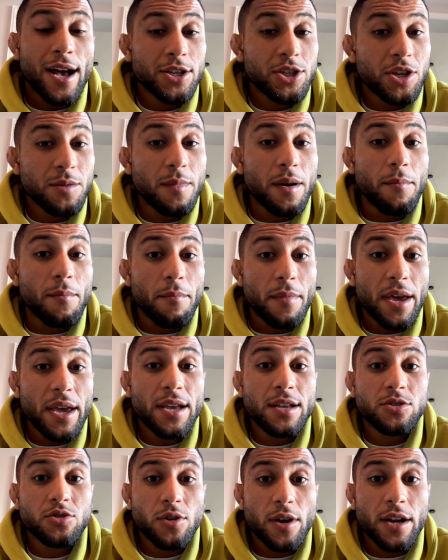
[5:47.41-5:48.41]
Actually, my
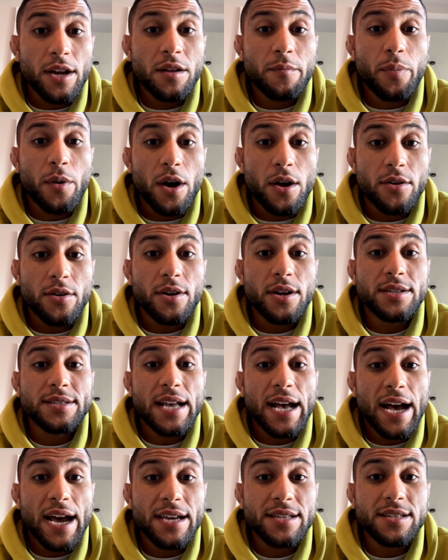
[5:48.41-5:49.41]
main training partner
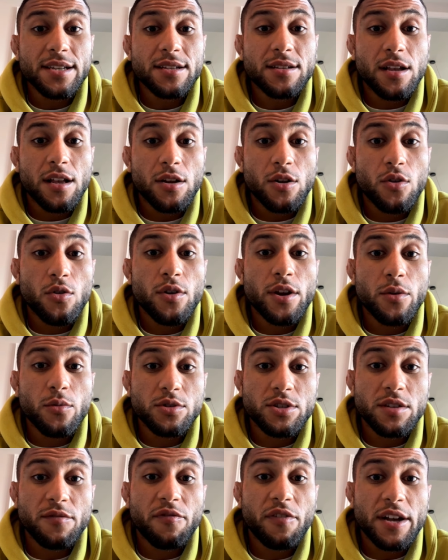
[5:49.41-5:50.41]
is Isaac
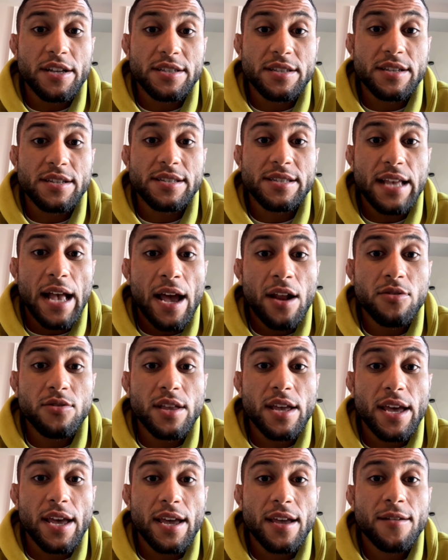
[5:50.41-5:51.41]
Dulgarian, which he fights this
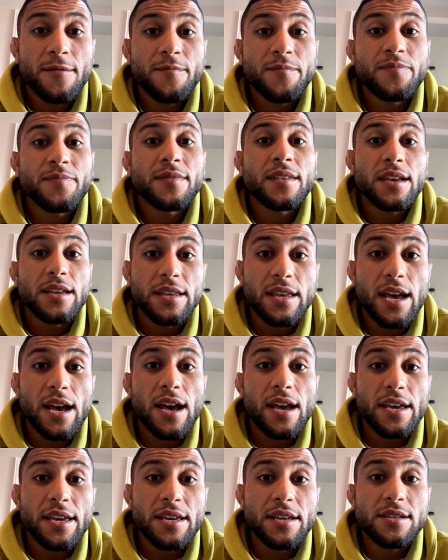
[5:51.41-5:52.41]
Saturday.
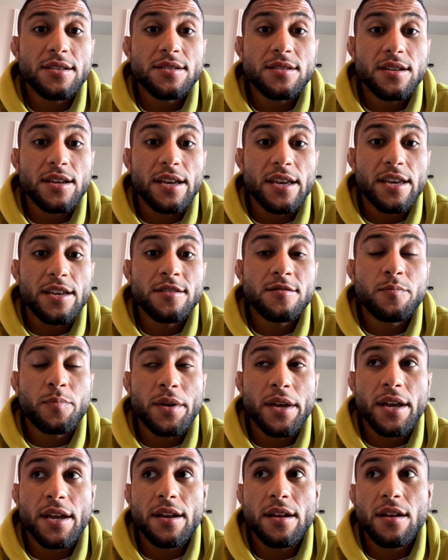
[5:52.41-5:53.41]
Yeah. He's, he's
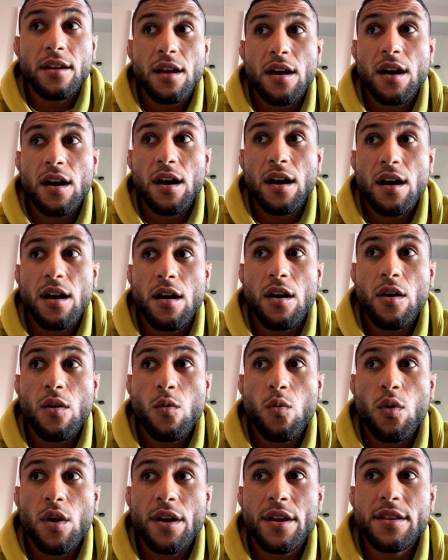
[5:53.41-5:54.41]
been
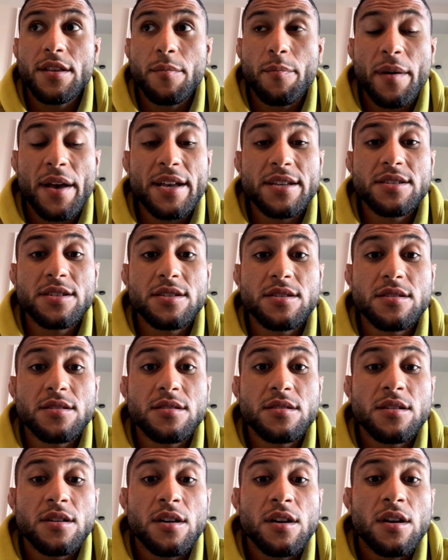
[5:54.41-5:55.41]
uh, one of the
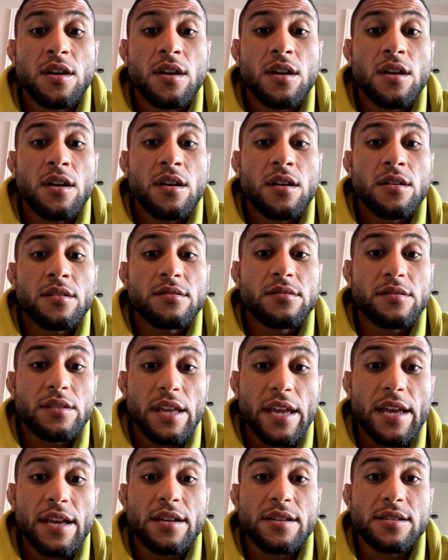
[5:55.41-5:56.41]
best
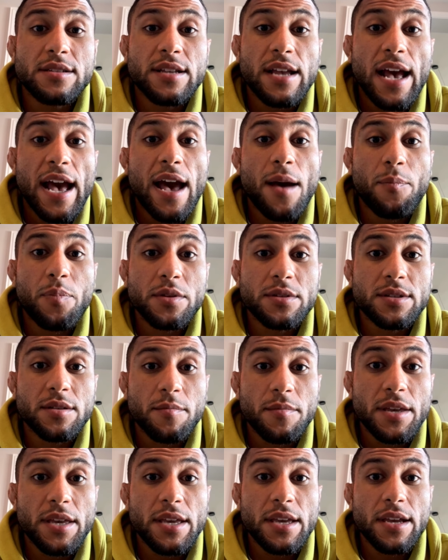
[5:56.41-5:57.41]
things to happen
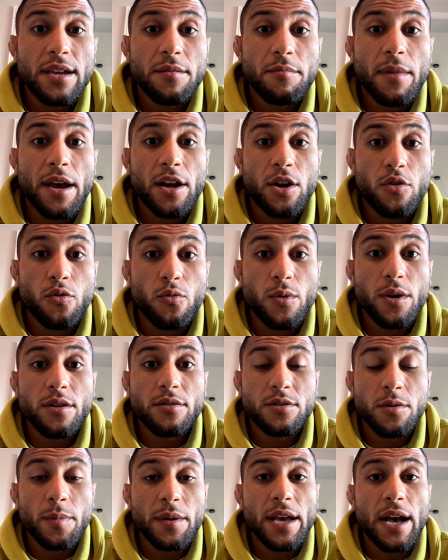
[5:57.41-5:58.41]
to me in my
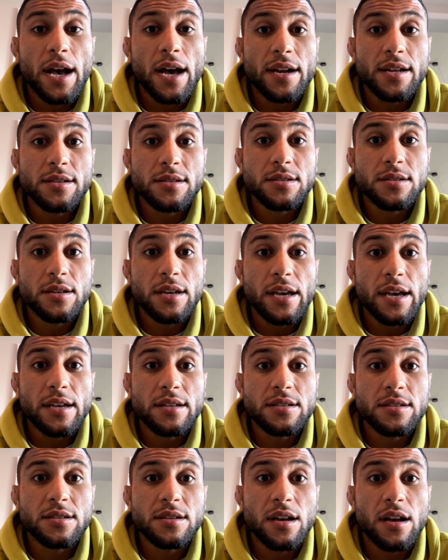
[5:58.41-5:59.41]
career, to be honest.
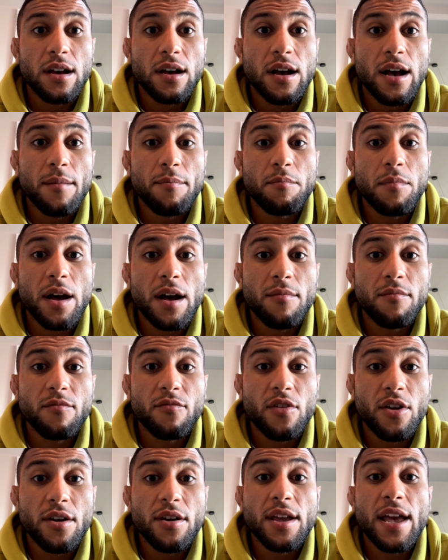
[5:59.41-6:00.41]
It's uh, I'm,
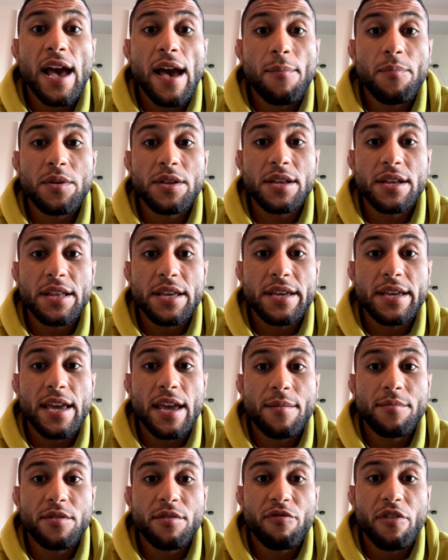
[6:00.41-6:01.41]
I'm very happy that he
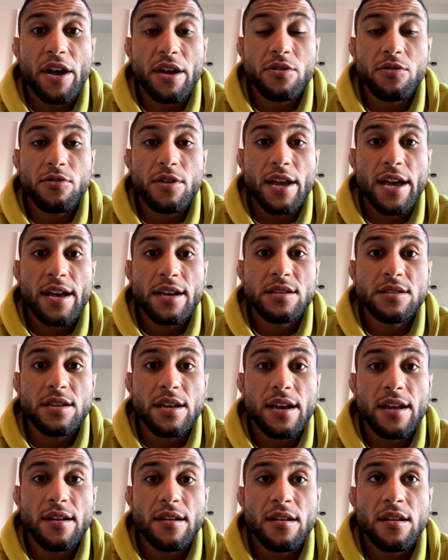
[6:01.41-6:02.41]
came to Factory
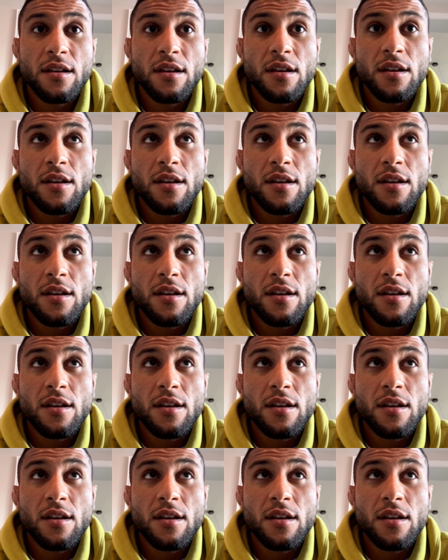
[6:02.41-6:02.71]
X and